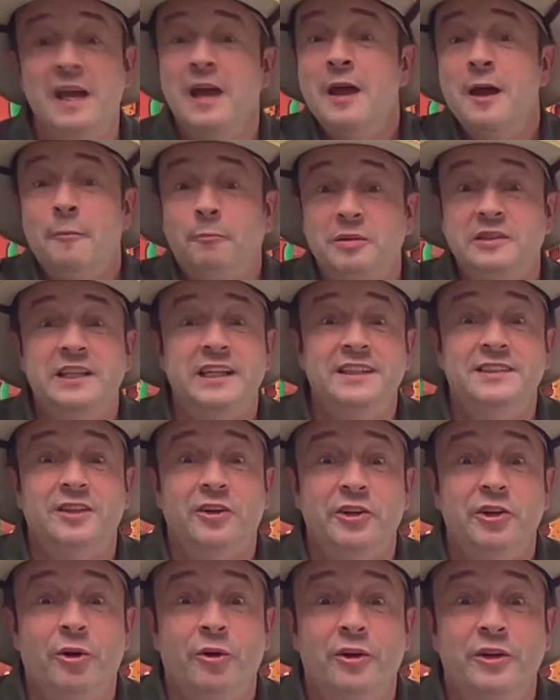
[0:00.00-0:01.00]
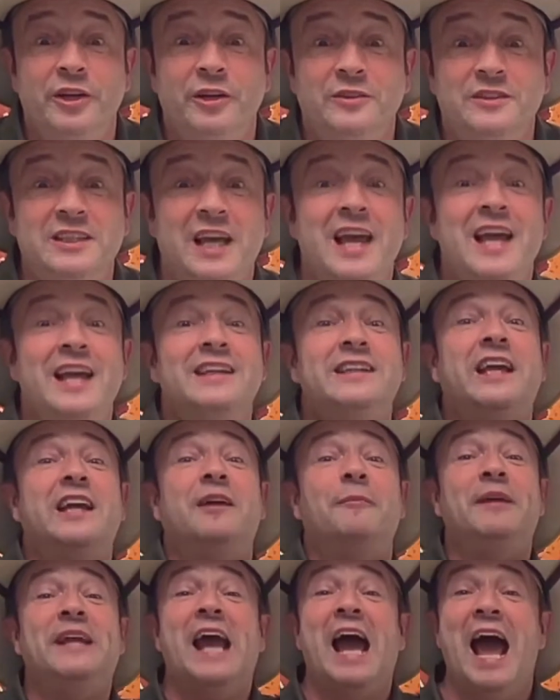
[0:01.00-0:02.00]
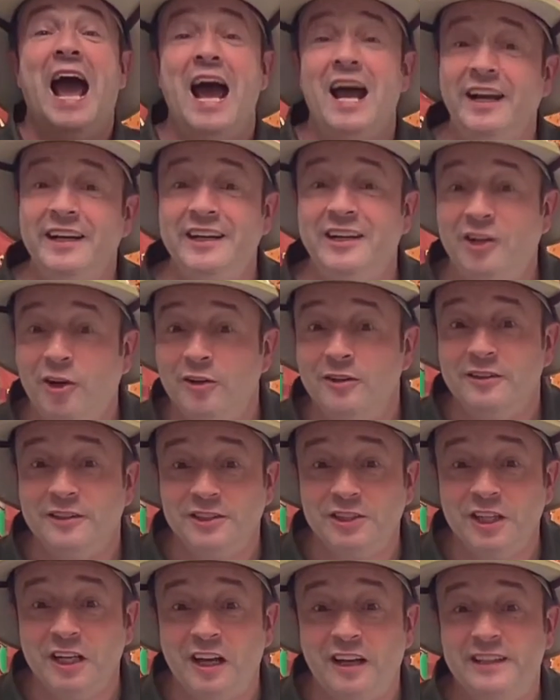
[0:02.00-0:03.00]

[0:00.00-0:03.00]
But these are your newts. They can be any colours you like.